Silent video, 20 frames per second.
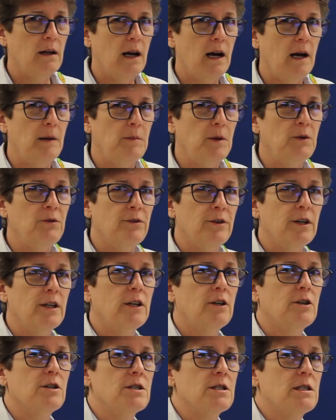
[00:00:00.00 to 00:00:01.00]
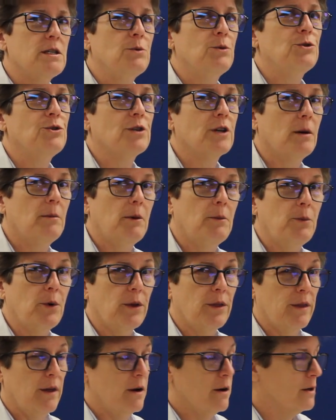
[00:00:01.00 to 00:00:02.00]
I'd be very curious to see what you come up
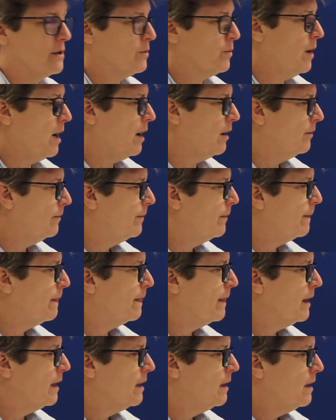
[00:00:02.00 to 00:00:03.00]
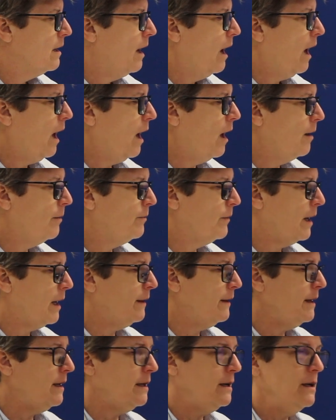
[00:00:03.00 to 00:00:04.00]
with there as well. And
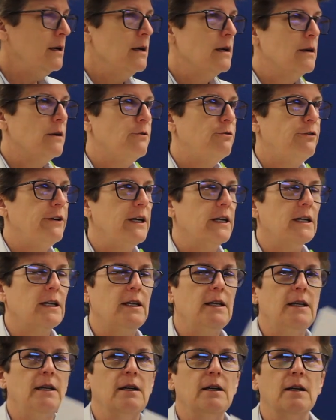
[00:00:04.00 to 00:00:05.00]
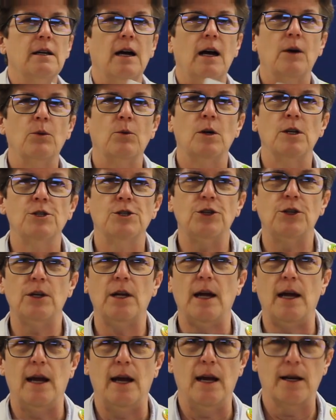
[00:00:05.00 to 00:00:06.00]
then finally, I want you
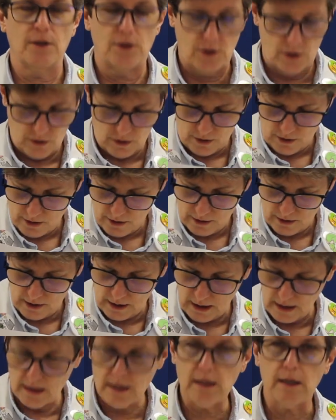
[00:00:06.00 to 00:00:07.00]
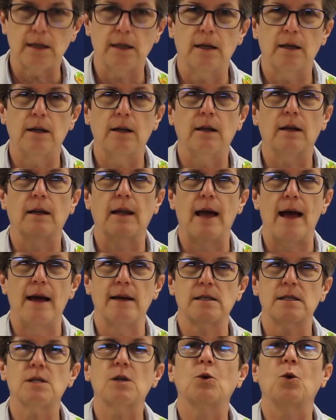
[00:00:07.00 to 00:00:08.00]
to answer these
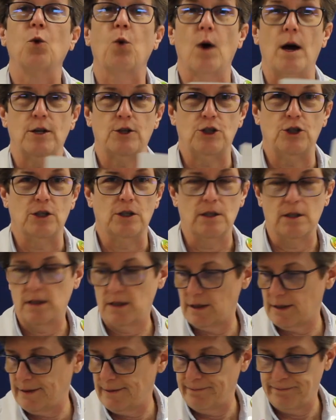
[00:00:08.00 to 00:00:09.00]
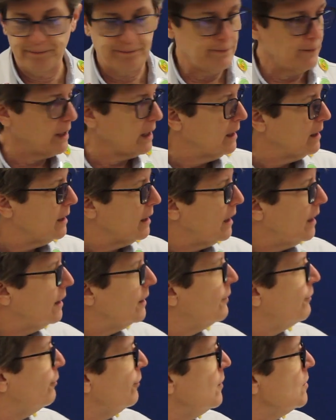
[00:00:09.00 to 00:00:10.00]
last questions.
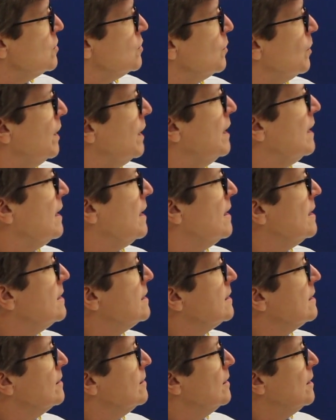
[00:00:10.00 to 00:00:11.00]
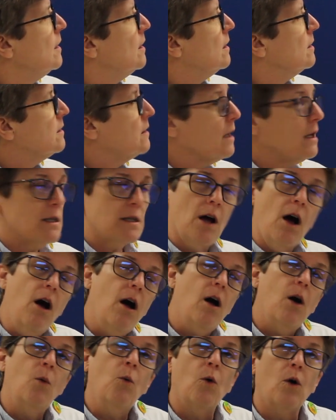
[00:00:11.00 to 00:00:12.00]
And the first one is, does
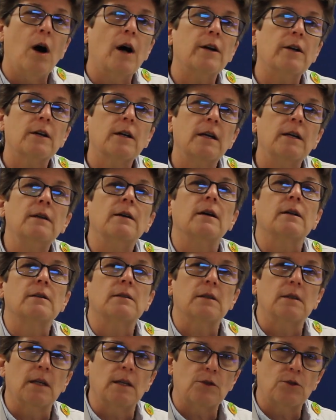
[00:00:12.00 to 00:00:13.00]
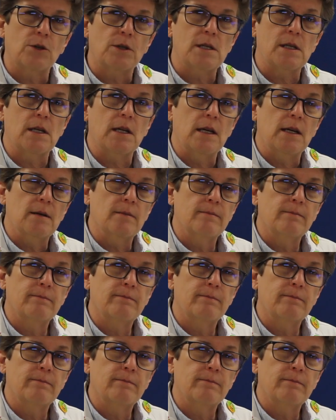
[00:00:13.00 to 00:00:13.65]
all water conduct electricity?